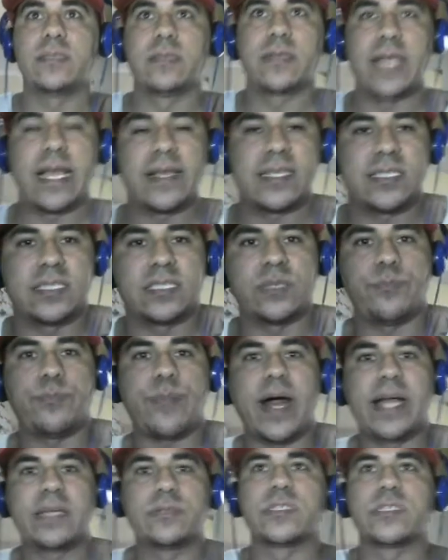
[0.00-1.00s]
look, I guess it's a
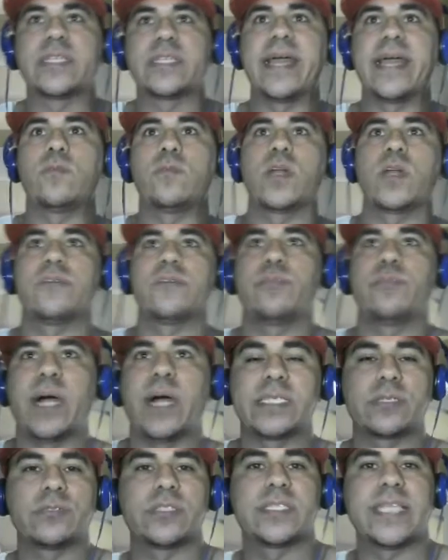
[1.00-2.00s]
bicycle stand, whatever
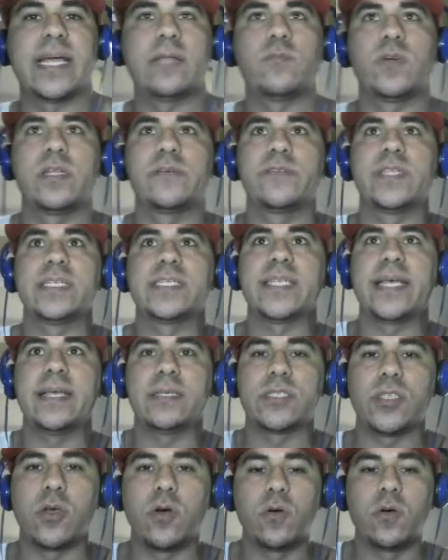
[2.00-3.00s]
they say,
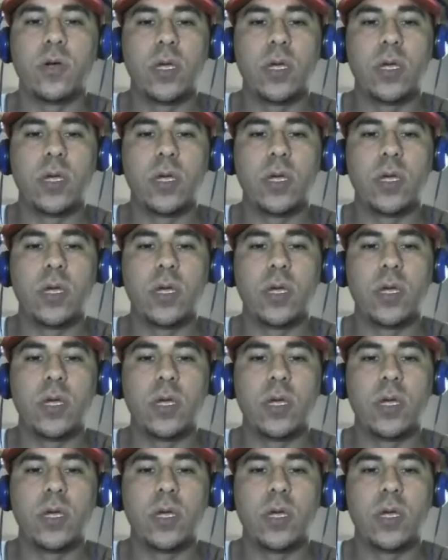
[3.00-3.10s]
so,